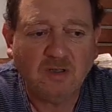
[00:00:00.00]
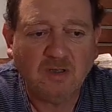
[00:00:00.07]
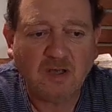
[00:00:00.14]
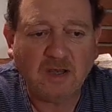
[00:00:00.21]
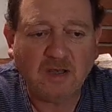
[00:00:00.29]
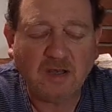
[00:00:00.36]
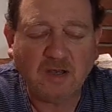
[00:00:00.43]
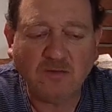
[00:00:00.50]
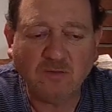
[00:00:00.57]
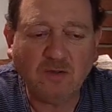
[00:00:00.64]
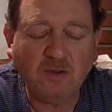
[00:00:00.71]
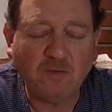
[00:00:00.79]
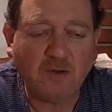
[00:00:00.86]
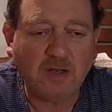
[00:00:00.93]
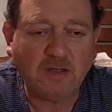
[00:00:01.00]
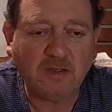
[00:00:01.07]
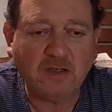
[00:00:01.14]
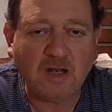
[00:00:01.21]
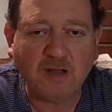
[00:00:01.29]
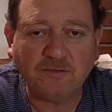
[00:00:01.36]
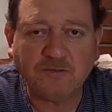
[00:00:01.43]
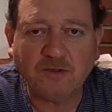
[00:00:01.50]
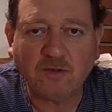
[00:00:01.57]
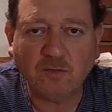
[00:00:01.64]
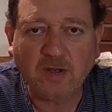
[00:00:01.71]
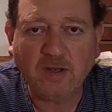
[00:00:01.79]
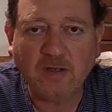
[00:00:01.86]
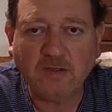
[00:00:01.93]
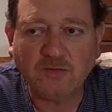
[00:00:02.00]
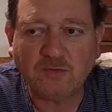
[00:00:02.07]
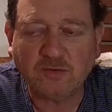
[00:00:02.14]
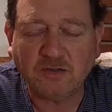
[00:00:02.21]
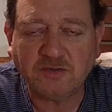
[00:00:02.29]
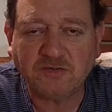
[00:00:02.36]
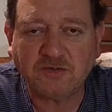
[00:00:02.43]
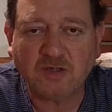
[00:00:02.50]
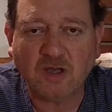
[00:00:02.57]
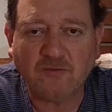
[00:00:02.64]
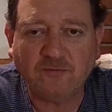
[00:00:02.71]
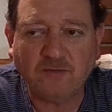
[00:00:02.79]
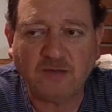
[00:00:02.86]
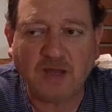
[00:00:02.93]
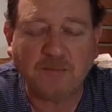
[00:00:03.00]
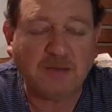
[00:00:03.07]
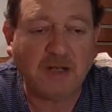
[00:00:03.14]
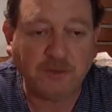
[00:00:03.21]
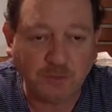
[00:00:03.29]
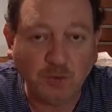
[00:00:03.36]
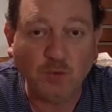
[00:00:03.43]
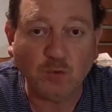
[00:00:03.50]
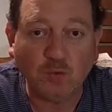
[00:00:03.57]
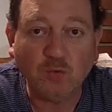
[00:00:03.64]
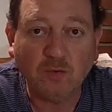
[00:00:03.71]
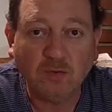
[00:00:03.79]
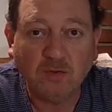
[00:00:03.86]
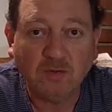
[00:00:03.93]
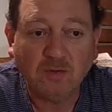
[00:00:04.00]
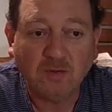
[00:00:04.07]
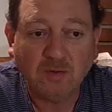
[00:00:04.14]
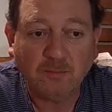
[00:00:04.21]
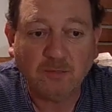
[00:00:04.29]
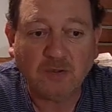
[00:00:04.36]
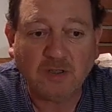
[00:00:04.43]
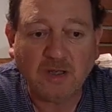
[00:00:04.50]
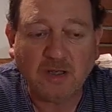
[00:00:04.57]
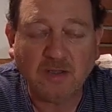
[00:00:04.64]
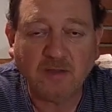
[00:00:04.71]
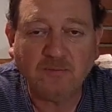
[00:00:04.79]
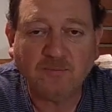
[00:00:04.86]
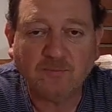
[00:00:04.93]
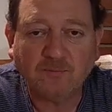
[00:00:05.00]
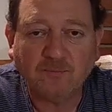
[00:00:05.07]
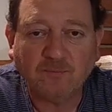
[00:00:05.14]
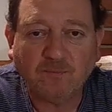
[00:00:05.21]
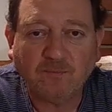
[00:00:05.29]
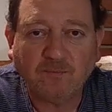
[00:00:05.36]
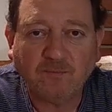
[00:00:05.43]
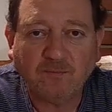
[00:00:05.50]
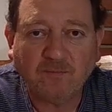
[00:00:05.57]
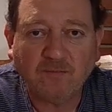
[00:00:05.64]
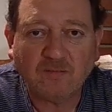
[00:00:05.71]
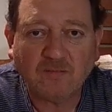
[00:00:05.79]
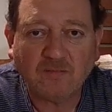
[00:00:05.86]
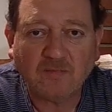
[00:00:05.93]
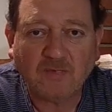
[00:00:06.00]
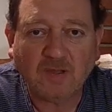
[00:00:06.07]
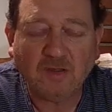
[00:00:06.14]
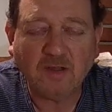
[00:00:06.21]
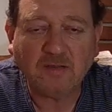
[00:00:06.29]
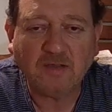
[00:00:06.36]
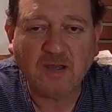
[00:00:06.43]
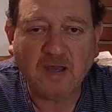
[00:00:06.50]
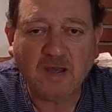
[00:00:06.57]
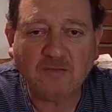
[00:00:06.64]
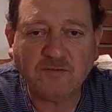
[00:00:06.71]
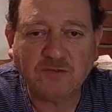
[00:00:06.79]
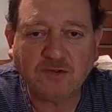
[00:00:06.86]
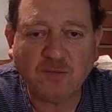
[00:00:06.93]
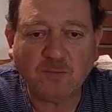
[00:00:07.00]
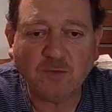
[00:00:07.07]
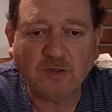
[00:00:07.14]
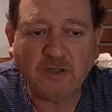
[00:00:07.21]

I really want to get out to the range with this stuff. I mean, I do, but I'd like to have someone